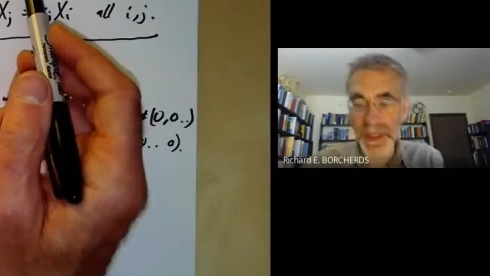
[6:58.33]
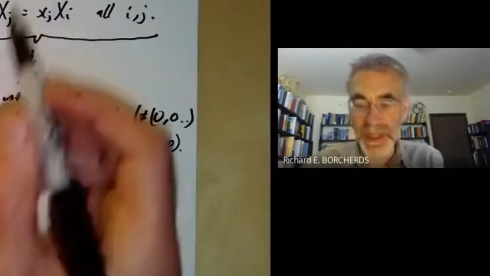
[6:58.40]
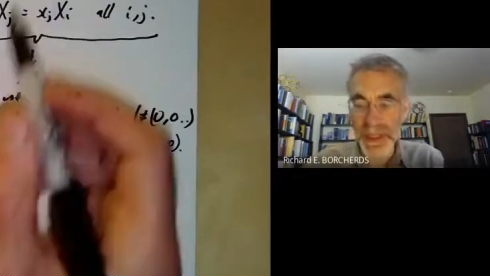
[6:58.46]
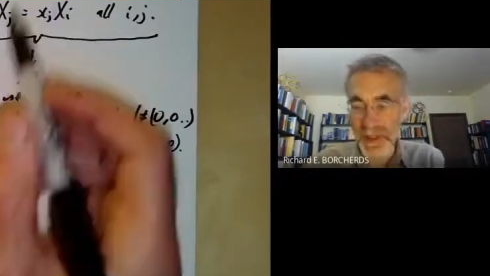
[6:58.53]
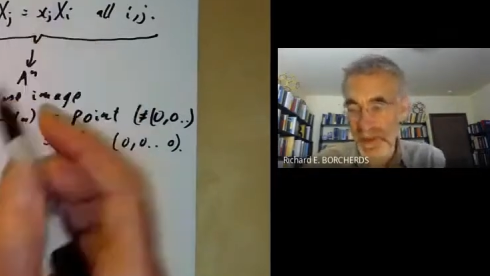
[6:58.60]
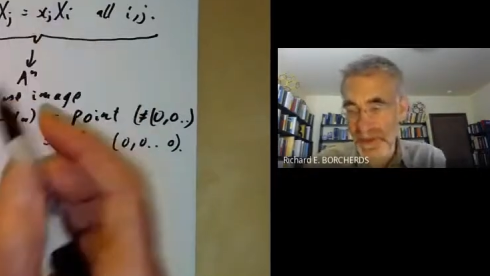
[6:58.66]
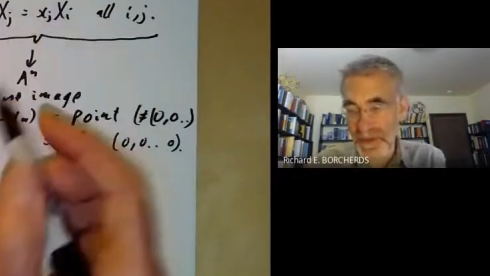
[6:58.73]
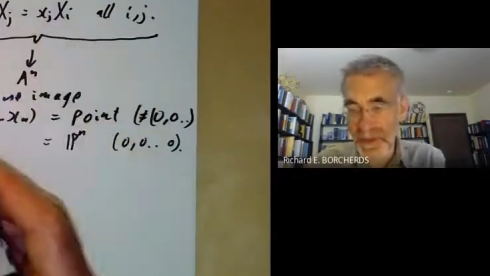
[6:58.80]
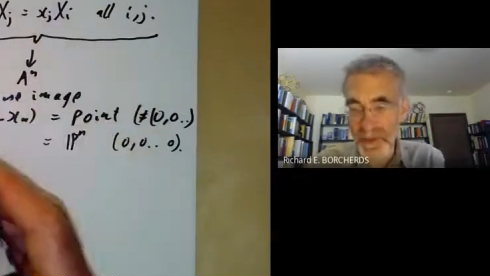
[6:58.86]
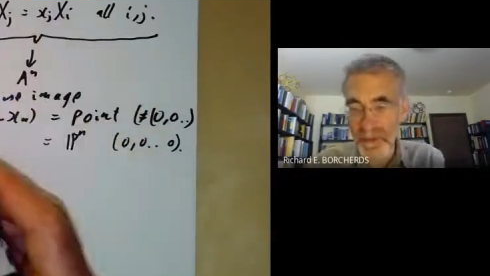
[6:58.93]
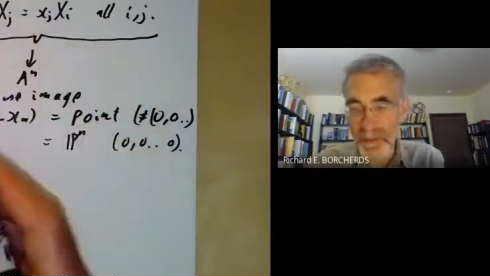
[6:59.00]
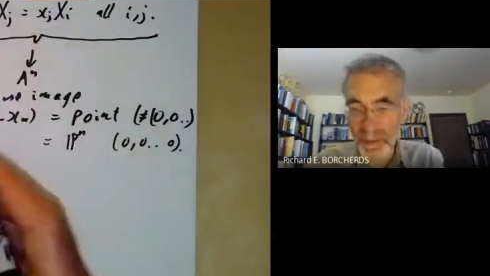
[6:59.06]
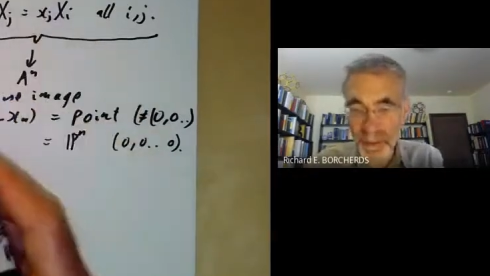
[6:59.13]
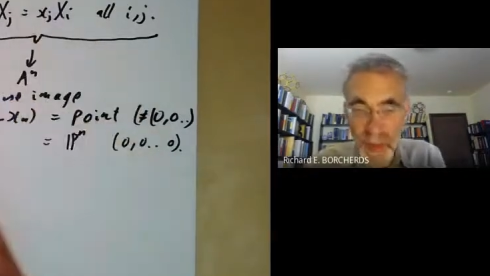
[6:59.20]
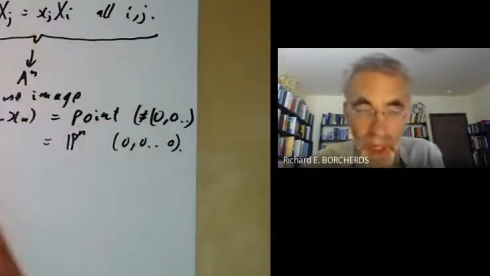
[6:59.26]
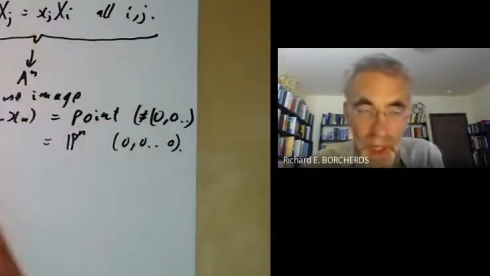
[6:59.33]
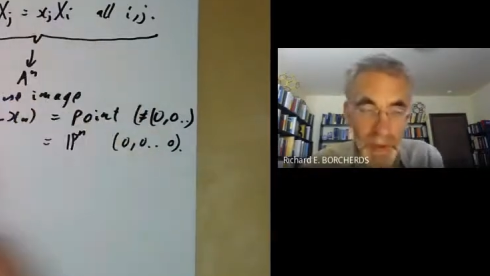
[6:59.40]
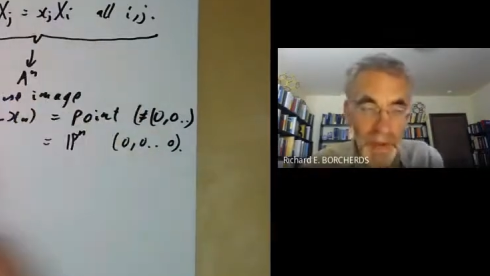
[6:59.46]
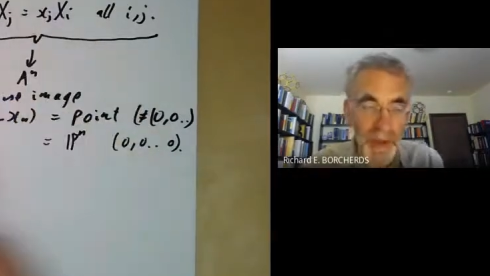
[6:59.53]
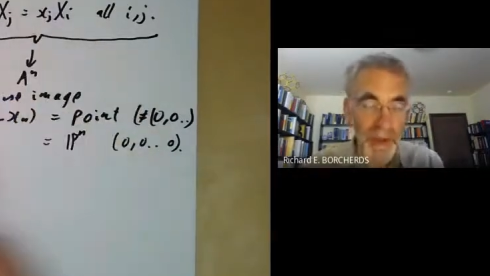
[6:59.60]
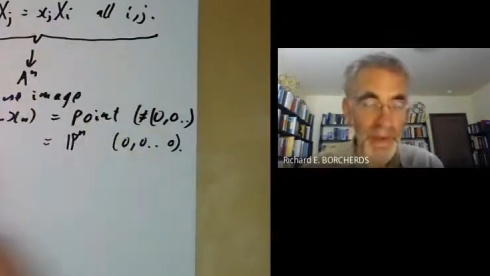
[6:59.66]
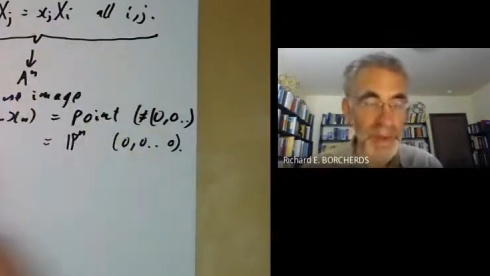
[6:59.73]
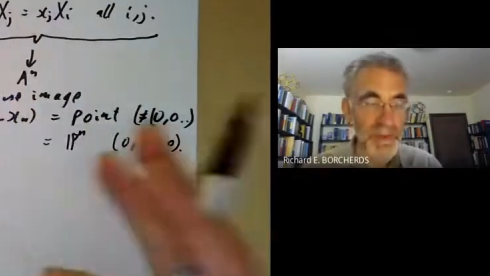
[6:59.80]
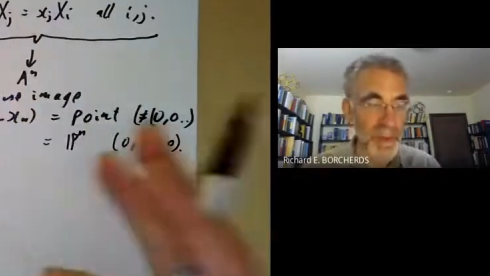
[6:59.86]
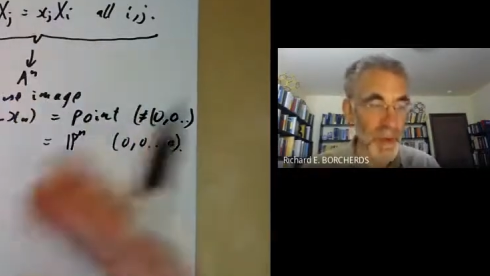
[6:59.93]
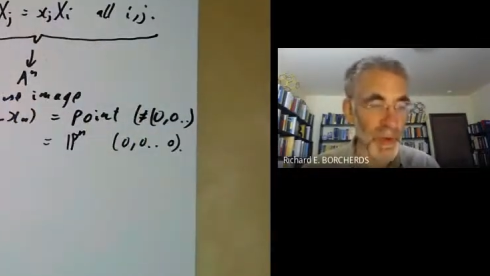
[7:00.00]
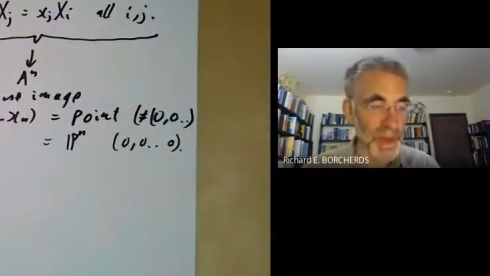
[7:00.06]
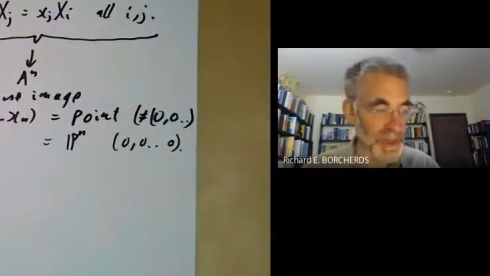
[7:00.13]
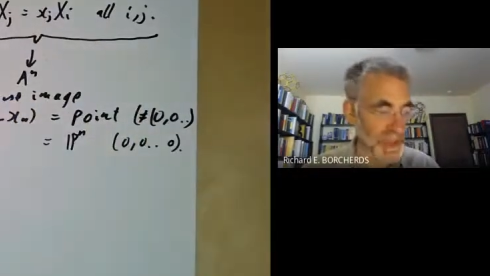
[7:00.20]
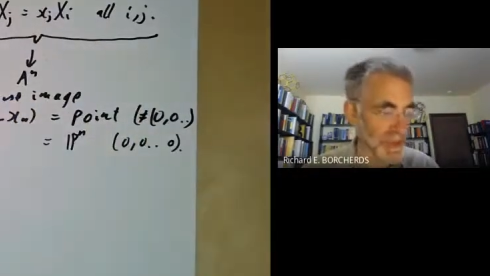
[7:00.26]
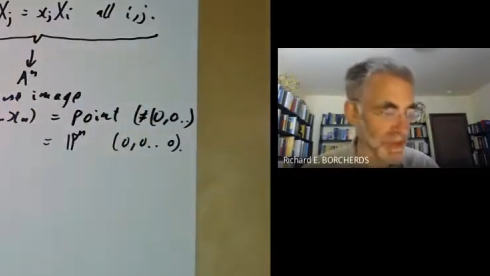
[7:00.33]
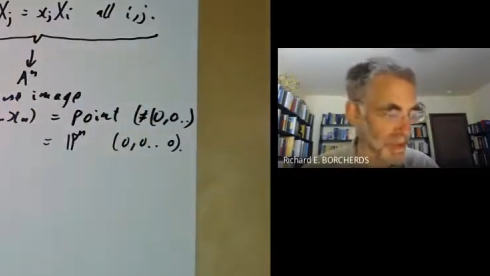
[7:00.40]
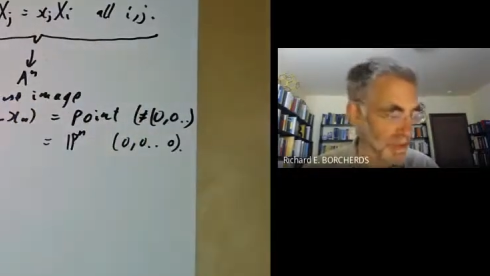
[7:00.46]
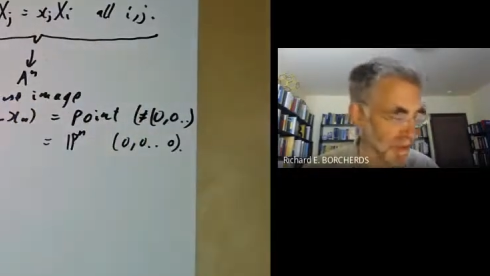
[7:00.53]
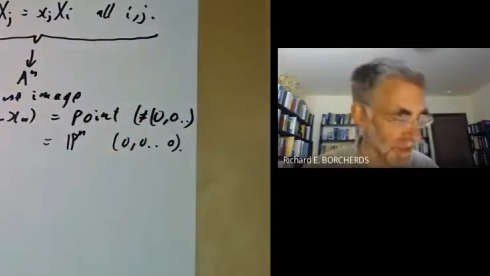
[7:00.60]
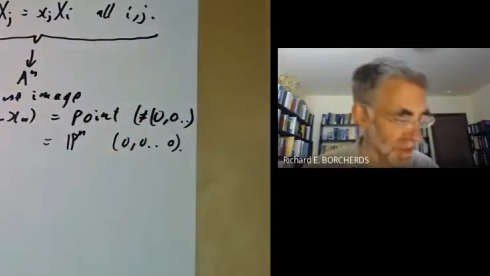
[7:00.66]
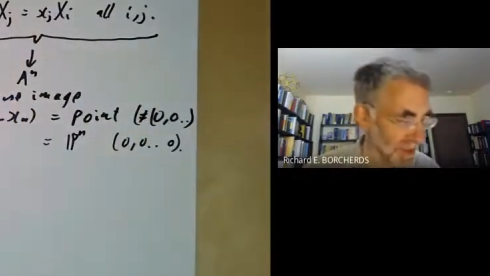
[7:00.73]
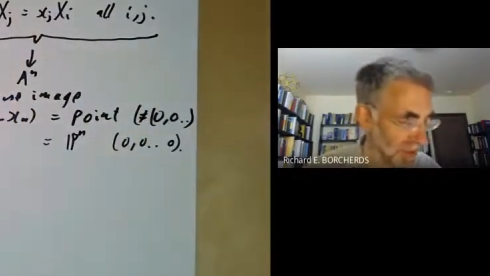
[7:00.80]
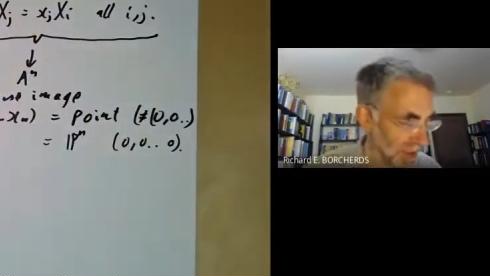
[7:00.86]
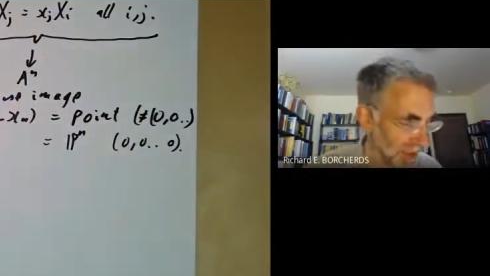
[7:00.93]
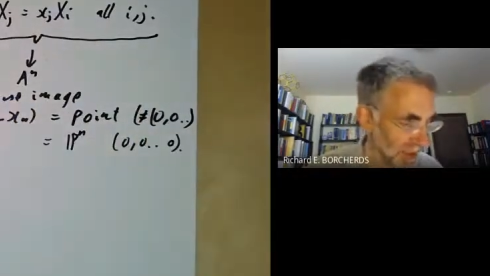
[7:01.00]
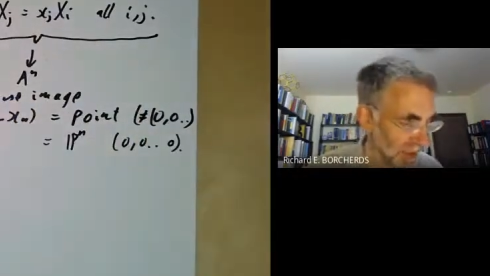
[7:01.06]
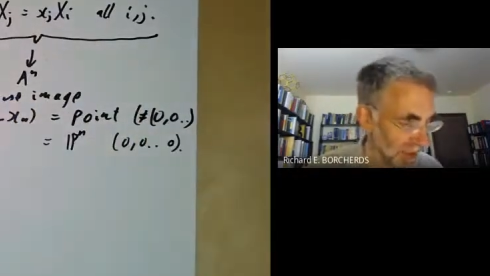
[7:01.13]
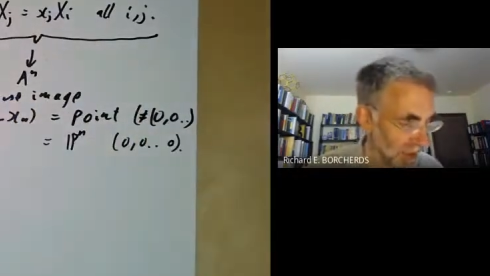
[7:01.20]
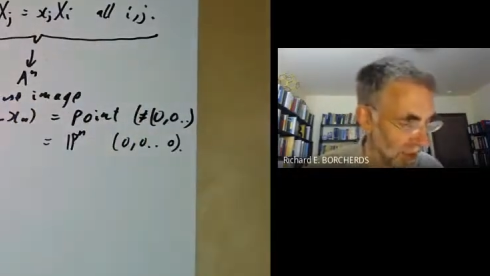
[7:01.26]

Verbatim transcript: So we've sort of blown up this point into an entire